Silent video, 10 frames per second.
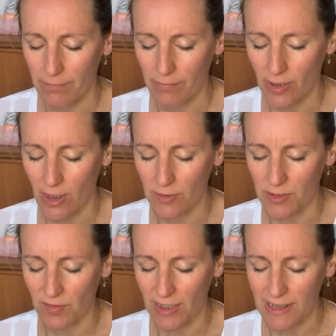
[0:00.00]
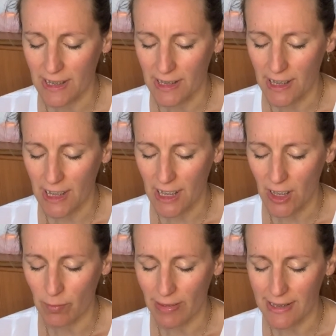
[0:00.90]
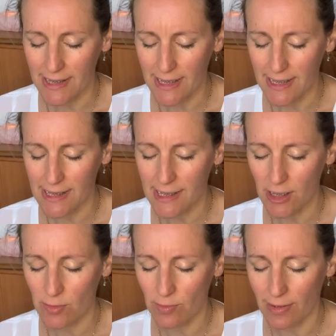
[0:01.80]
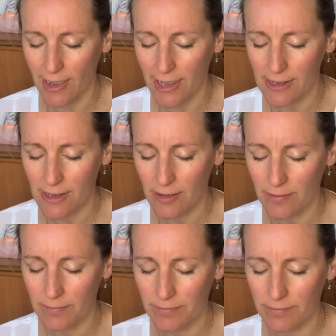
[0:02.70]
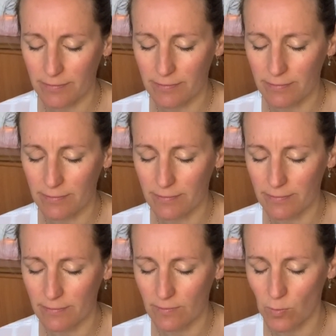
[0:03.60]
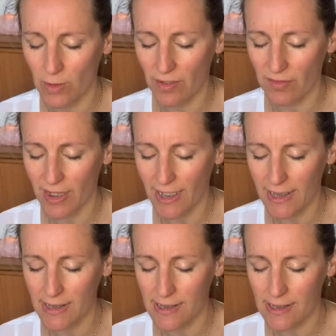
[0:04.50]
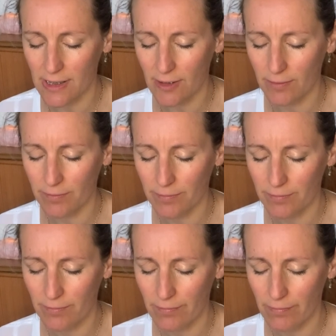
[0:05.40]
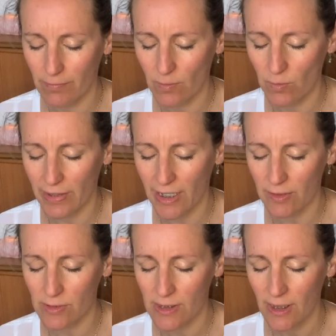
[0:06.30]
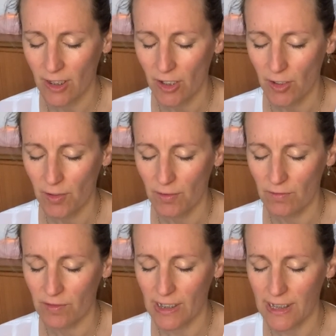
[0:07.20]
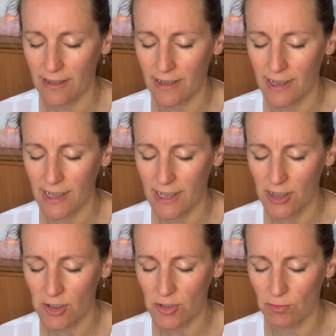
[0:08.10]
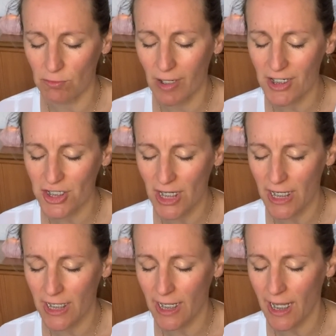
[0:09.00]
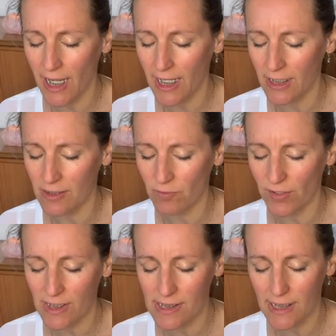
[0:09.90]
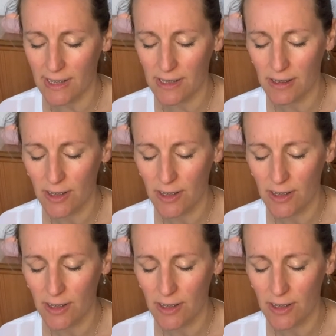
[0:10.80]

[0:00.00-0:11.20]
And cultivating the ability to sit with that, whatever that is, without feeling the need to rush in and fix it